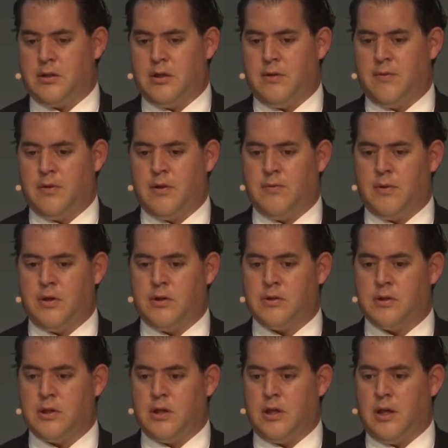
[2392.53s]

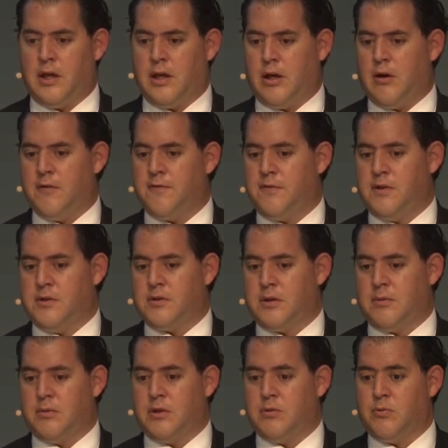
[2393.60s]
diverse office.
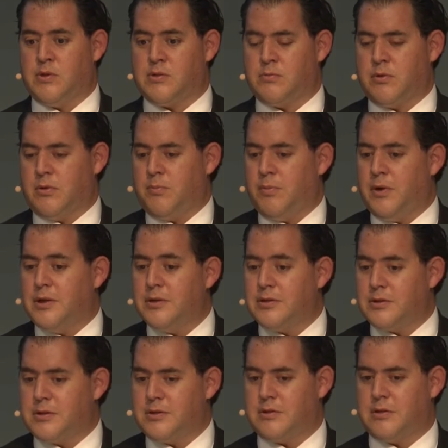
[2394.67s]
I mean, it was more
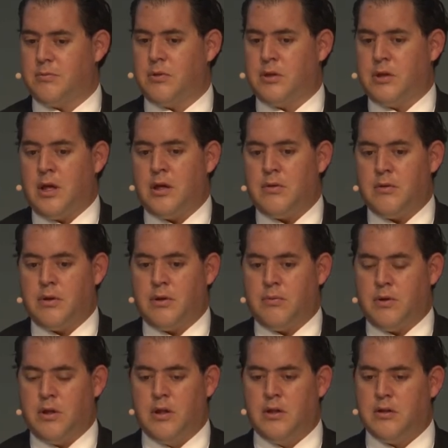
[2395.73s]
operating system, but
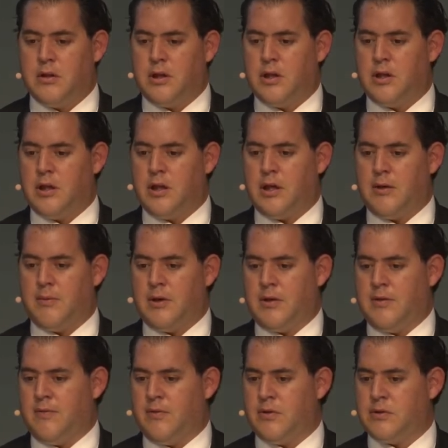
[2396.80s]
now they have a
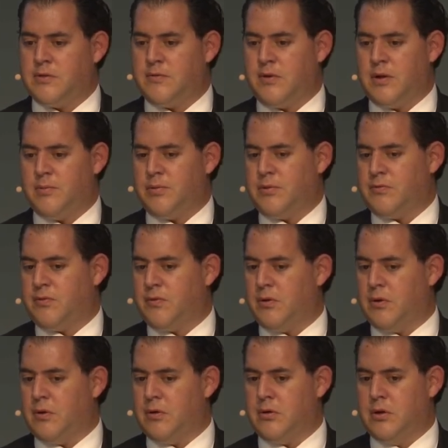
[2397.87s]
diversified
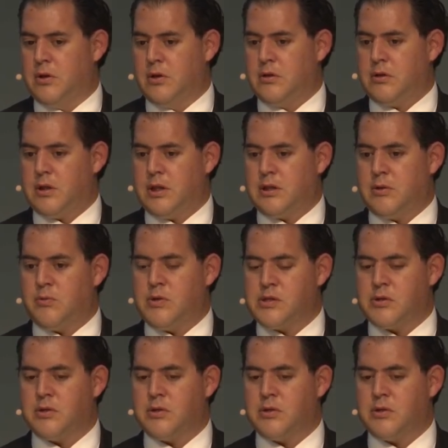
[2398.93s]
portfolio that there was